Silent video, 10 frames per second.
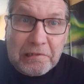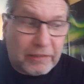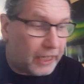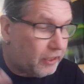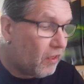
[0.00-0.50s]

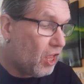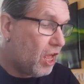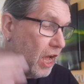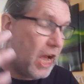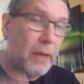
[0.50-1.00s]
right?
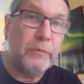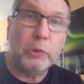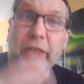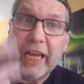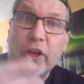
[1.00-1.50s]

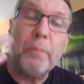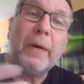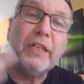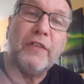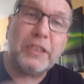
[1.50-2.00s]
So you
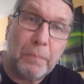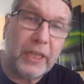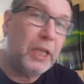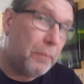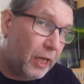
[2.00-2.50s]
cannot manifest
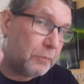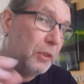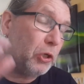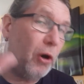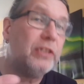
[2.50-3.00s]
money. But
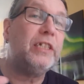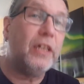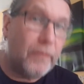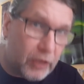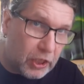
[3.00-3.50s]
because
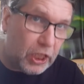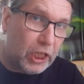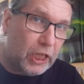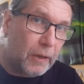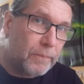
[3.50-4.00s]

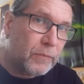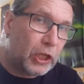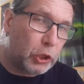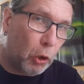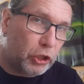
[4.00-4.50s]
the
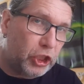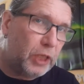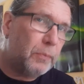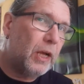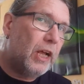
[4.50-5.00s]
doll
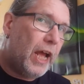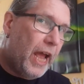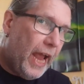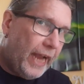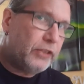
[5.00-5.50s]
sheep
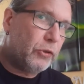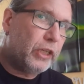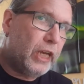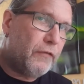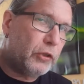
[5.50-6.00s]
hangs on a
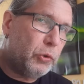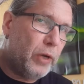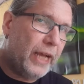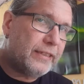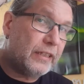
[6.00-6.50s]
cliff on two
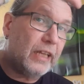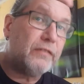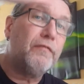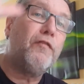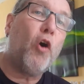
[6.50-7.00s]
legs and
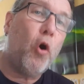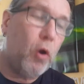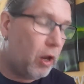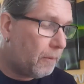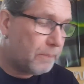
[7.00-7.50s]
doesn't
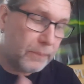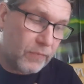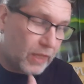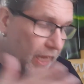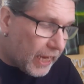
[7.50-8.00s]
fall,
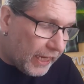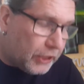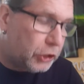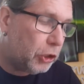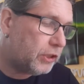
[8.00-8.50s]

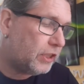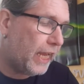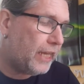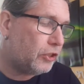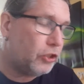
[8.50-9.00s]
it's just
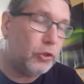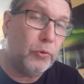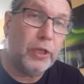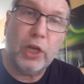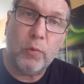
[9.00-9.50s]
saying to you,
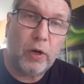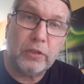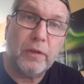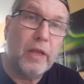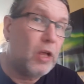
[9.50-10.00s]
you know
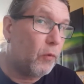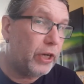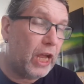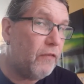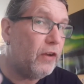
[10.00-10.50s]
what?
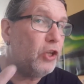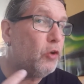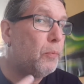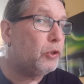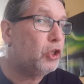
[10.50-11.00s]
Whatever you
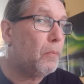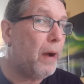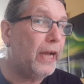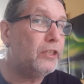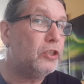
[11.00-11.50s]
put your
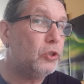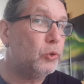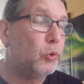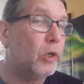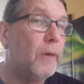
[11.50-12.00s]
mind
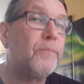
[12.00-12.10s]
to